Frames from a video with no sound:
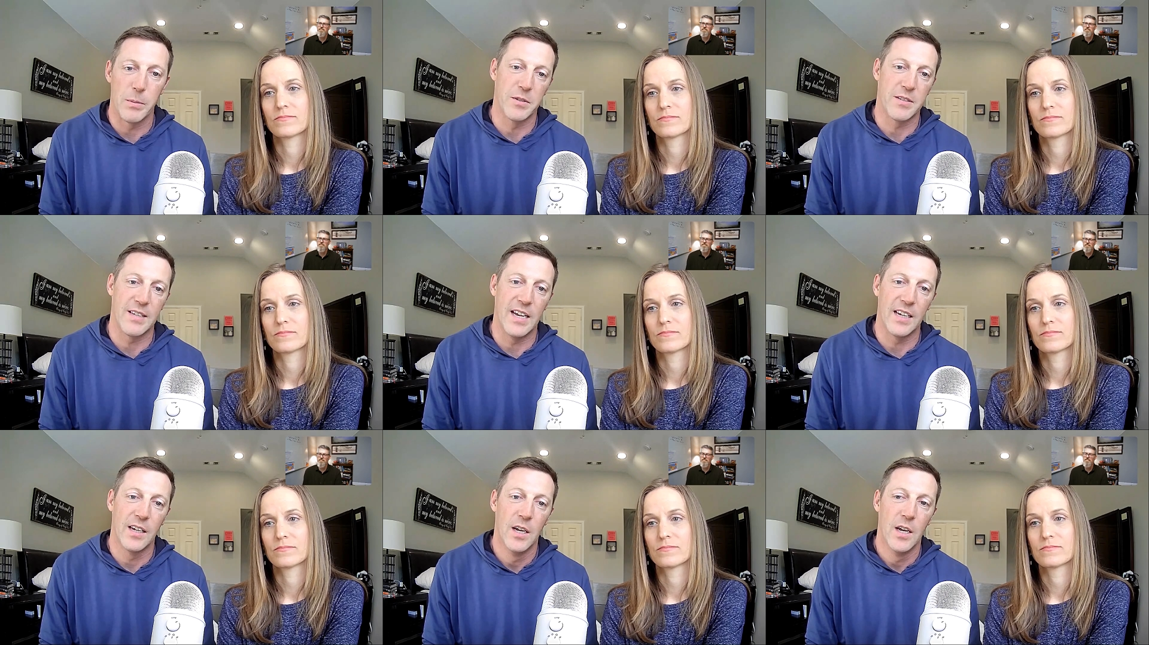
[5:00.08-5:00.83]
Speaker 1: people
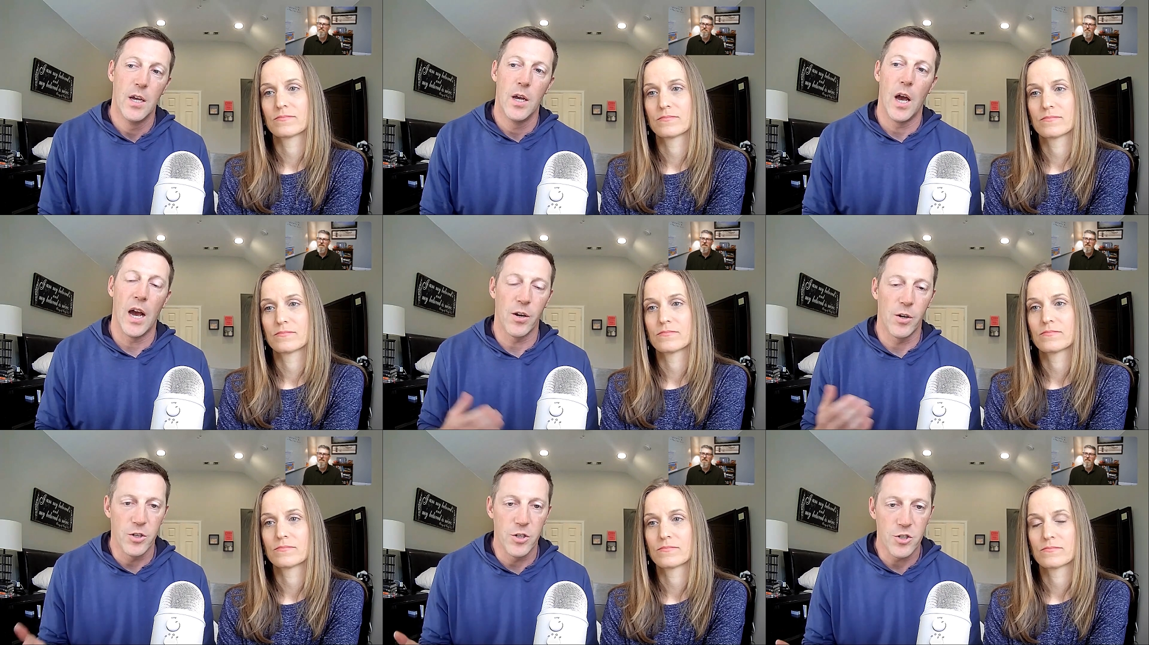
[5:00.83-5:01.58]
saying, "I
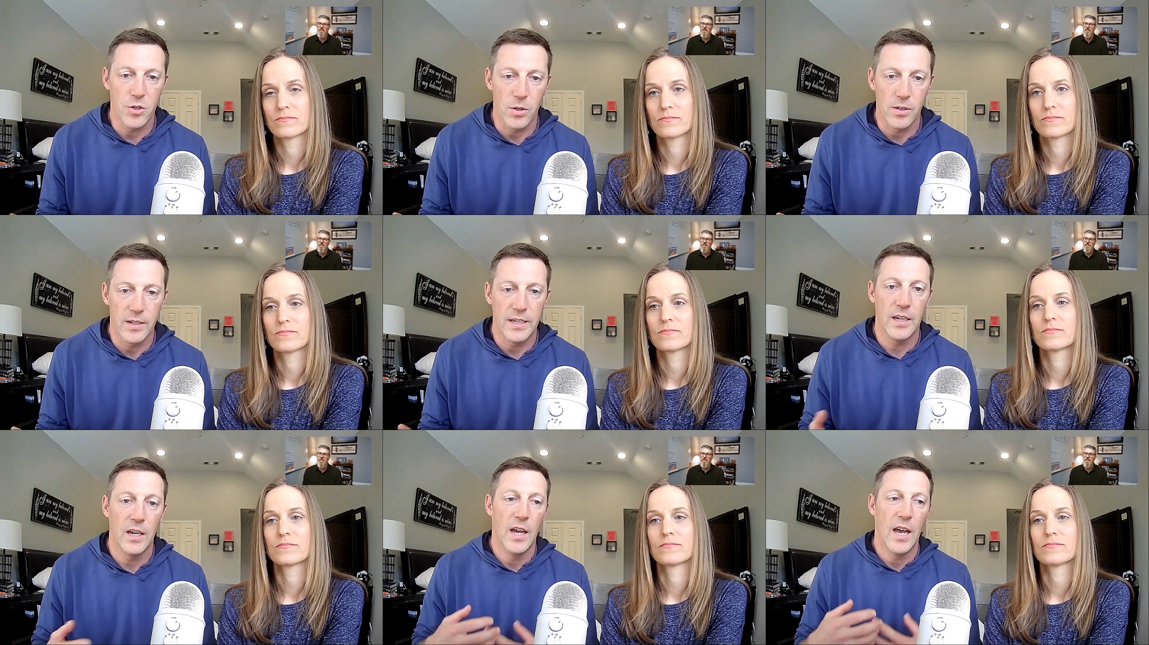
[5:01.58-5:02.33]
heard your
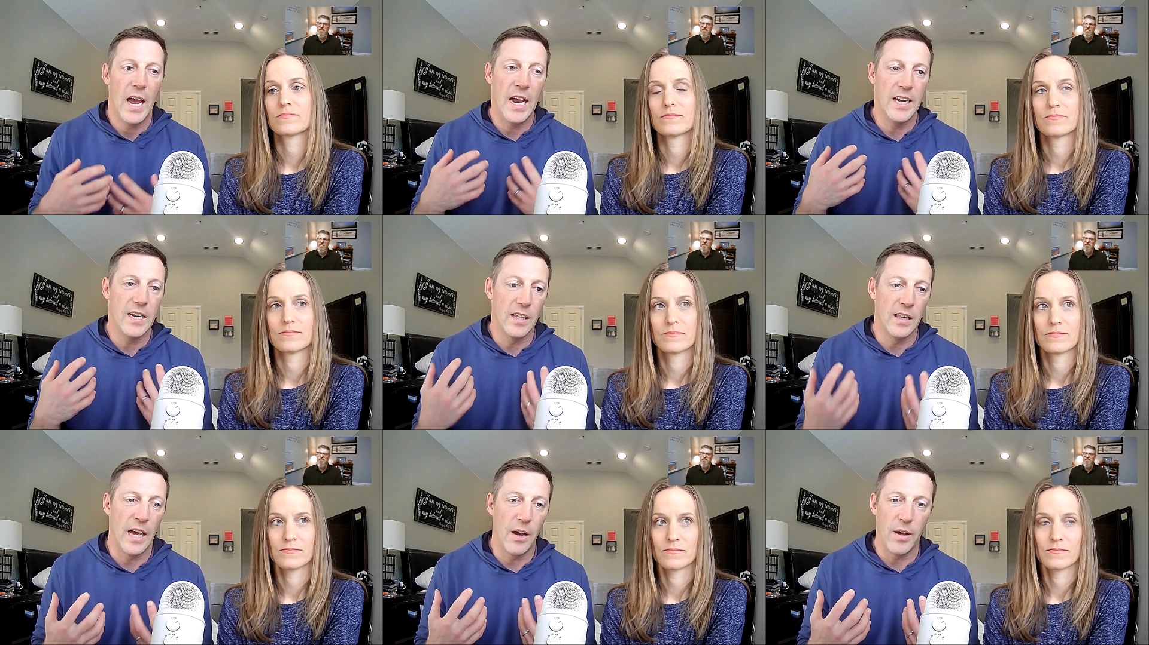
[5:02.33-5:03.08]
story," and it
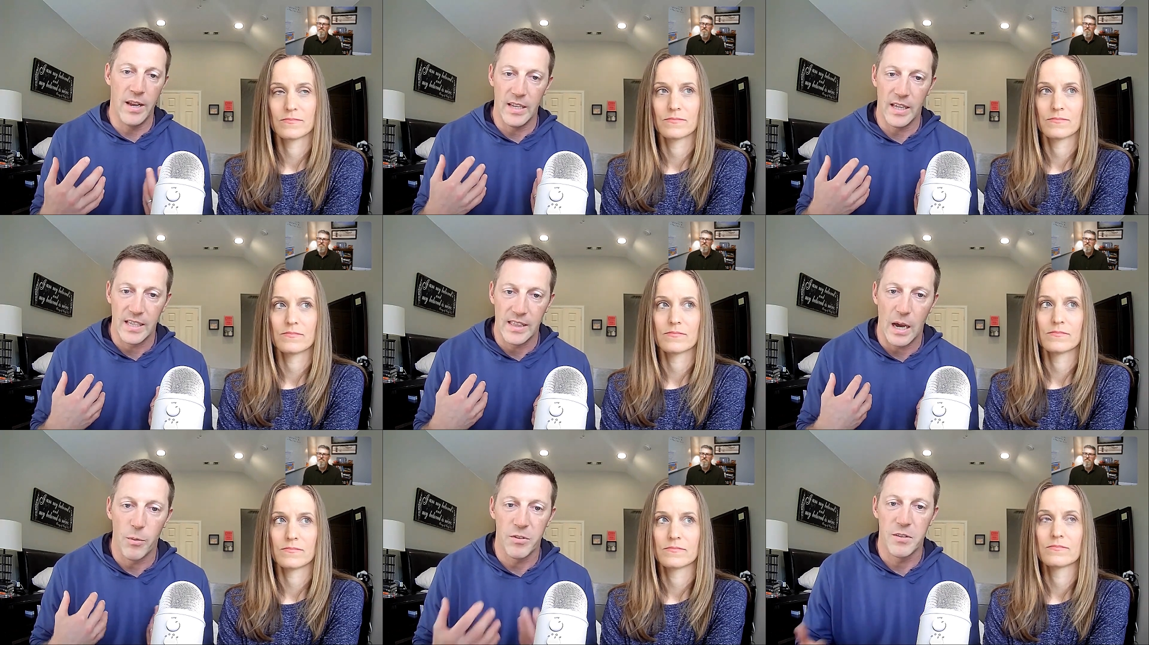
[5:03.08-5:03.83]
allow and like
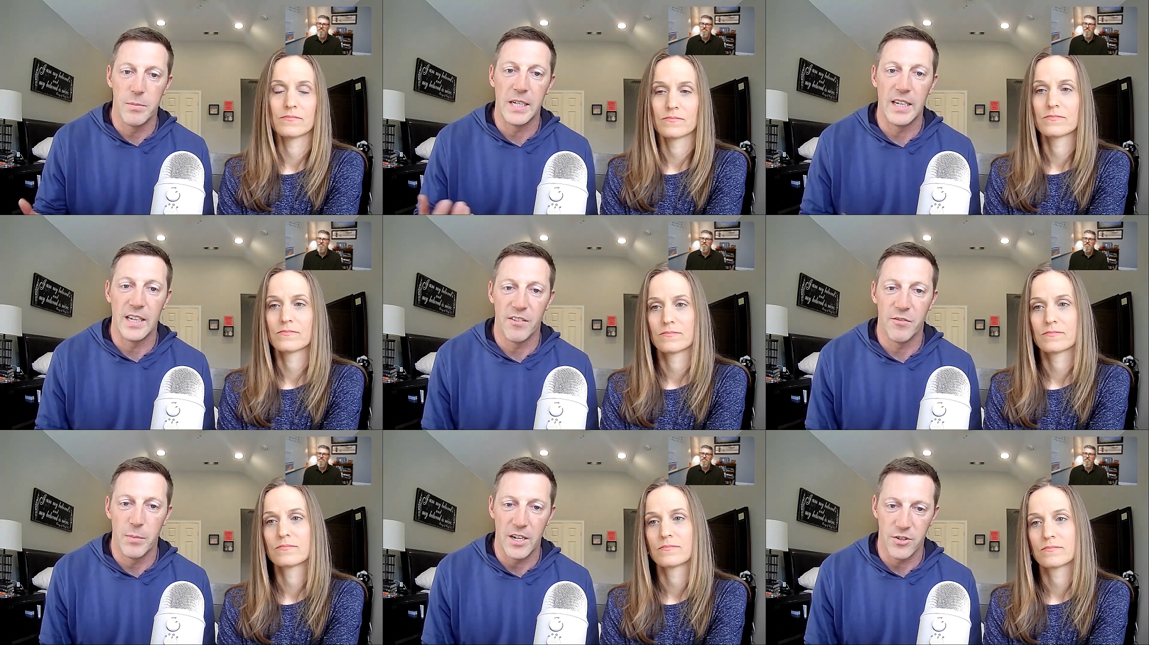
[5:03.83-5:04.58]
that was the beginning
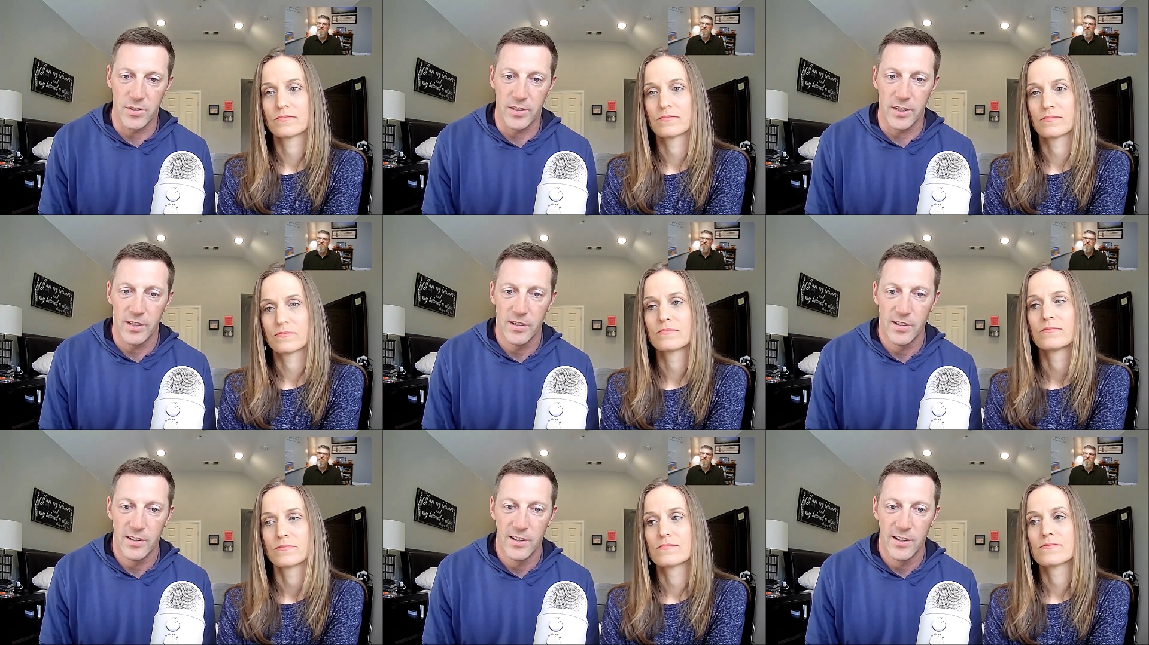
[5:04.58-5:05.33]
of my journey
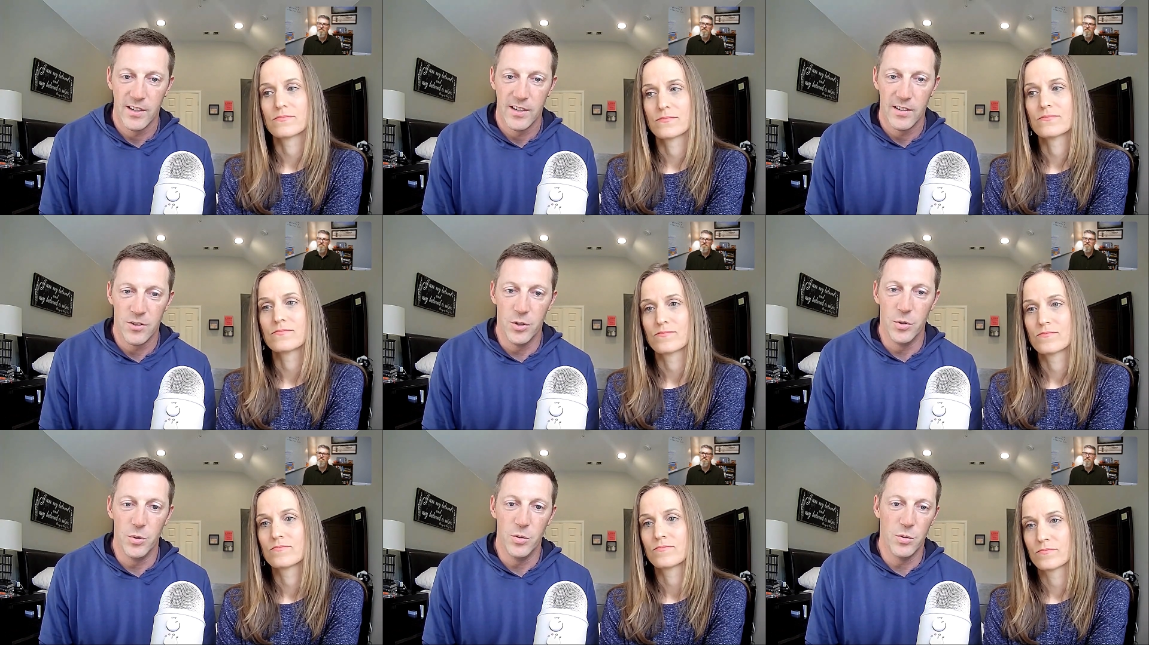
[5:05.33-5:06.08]
to
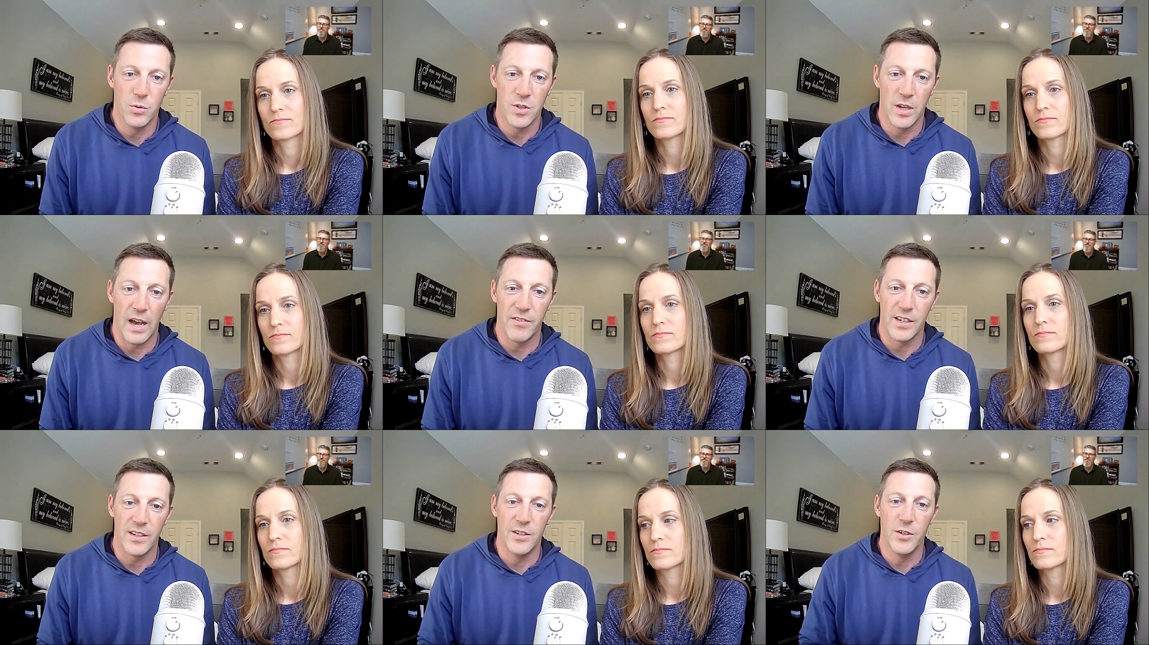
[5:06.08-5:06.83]
mm-hmm. to
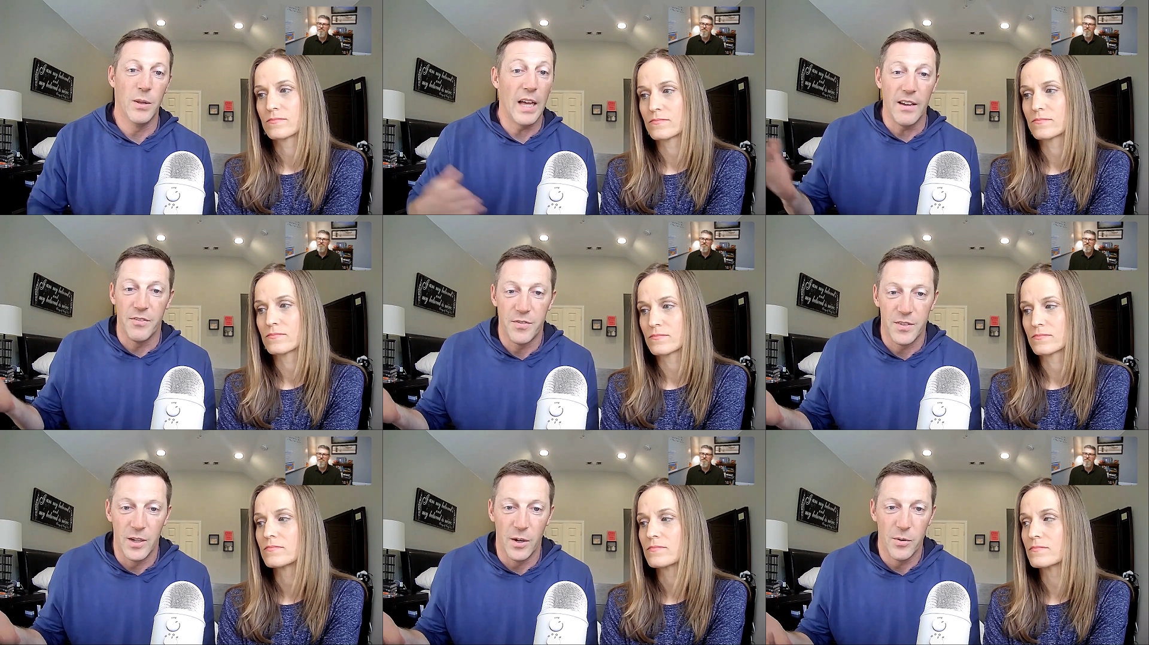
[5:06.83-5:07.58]
having a new life,
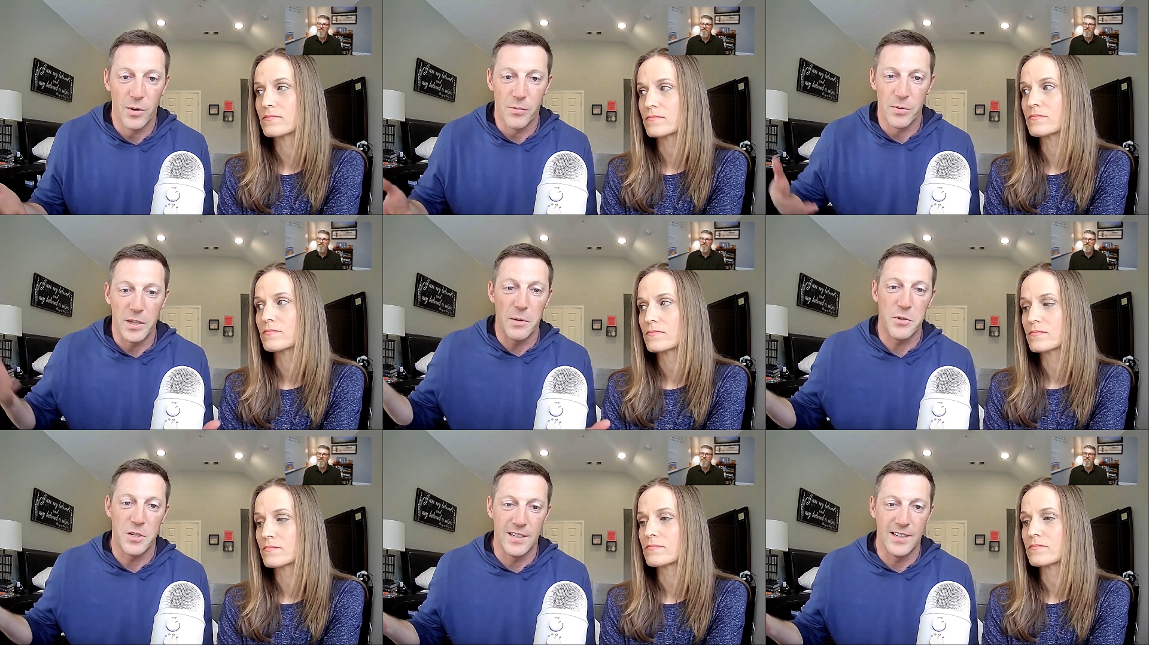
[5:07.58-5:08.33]
you know, of
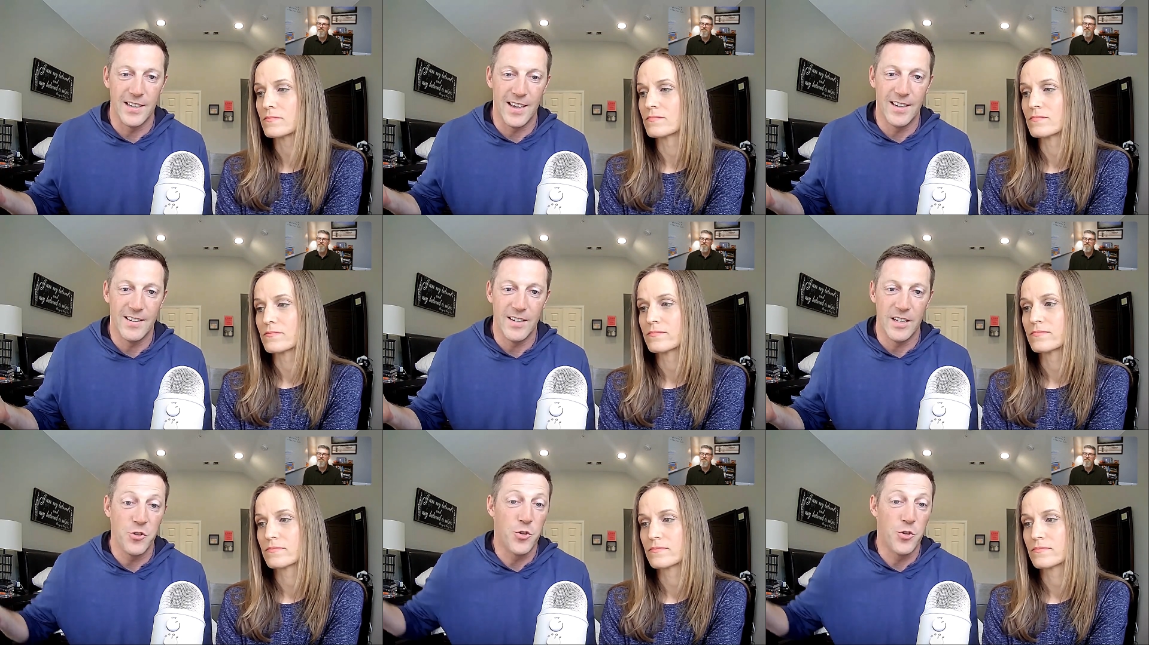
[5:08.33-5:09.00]
redemption and